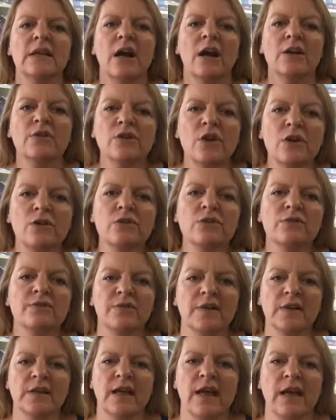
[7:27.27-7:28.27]
I know you
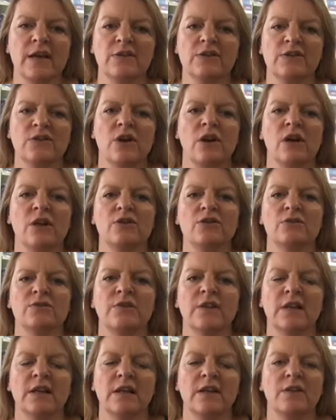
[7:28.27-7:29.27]
feel house tired, you
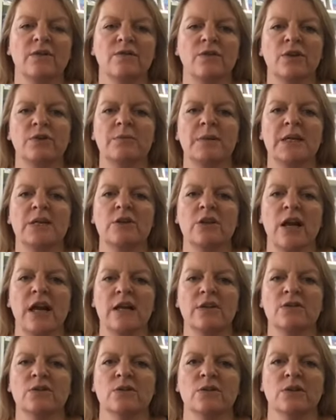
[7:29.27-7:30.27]
feel like you've got to be in your
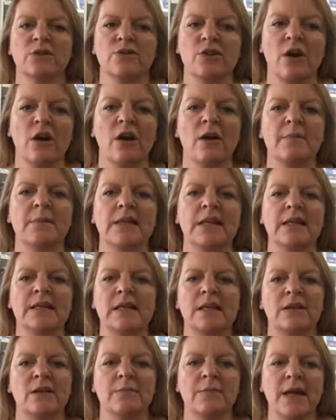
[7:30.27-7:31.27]
house all the time and they
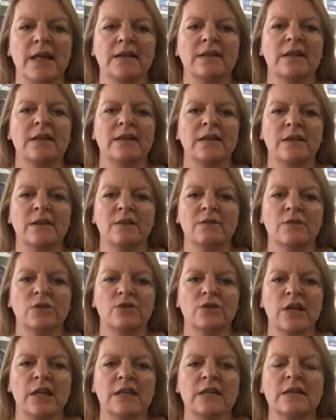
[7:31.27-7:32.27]
need their bed and they need their
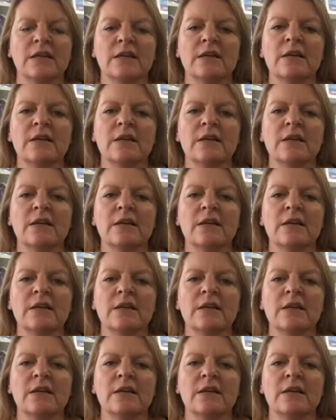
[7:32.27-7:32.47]
routine,